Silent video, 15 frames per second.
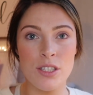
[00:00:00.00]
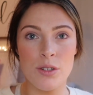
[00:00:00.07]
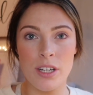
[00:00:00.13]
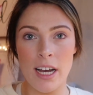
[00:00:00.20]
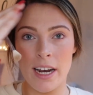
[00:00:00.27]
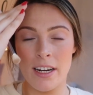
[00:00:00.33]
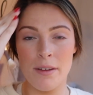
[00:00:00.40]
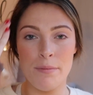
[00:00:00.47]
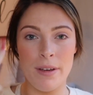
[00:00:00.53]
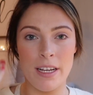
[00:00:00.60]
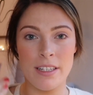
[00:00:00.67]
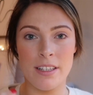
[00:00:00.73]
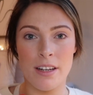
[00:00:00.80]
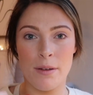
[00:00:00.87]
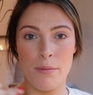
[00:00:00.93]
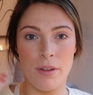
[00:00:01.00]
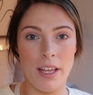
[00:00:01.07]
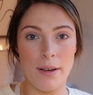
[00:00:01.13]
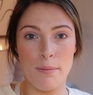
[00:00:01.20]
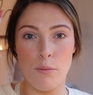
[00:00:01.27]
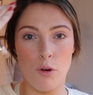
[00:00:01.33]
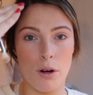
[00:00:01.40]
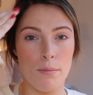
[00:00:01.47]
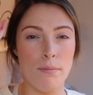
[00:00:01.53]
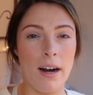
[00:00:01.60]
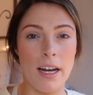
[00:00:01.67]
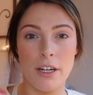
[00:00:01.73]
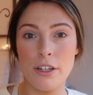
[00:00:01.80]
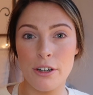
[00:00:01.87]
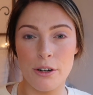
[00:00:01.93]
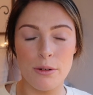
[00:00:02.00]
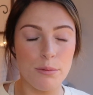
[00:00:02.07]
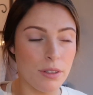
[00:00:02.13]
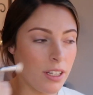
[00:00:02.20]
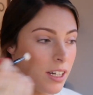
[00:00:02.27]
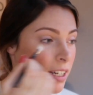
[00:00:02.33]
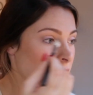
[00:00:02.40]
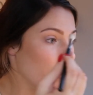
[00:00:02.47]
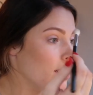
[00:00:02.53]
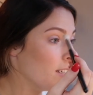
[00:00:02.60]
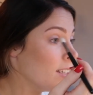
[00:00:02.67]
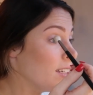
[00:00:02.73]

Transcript: So it kind of makes it a like more monochrome look,